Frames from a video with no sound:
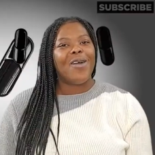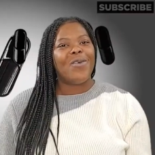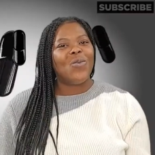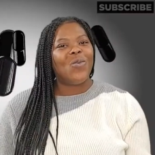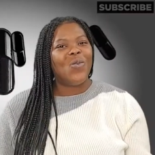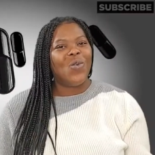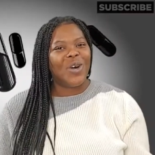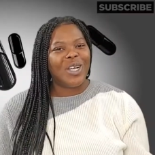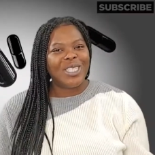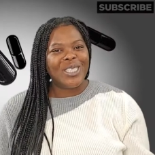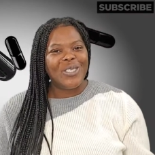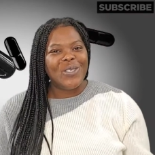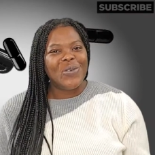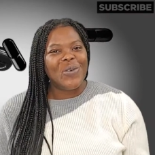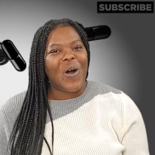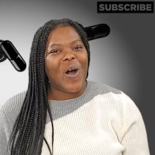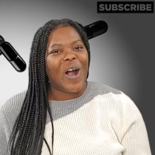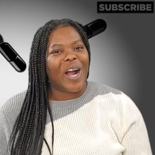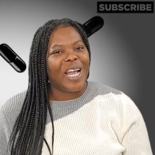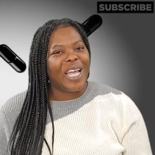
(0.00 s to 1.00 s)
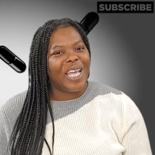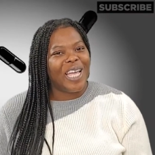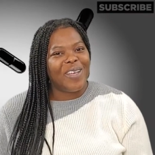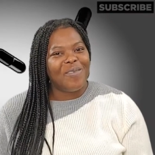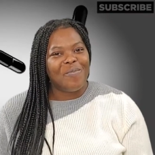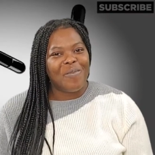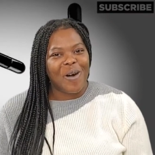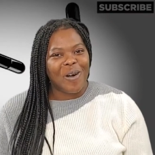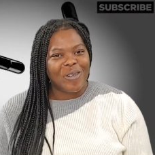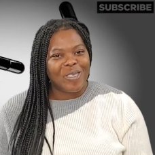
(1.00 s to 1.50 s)
And once you are
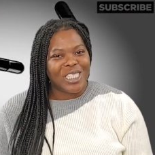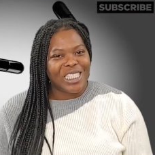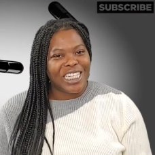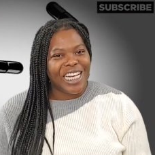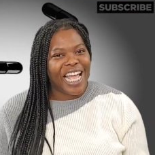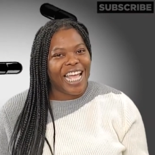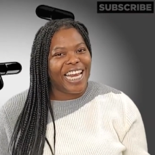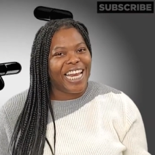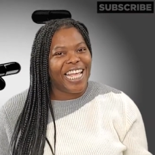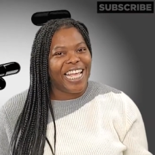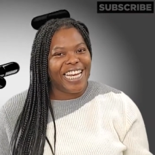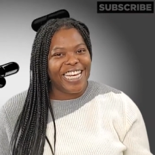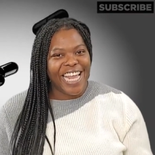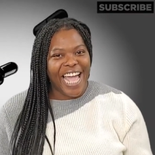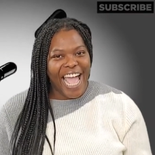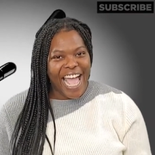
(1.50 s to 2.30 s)
in motion and in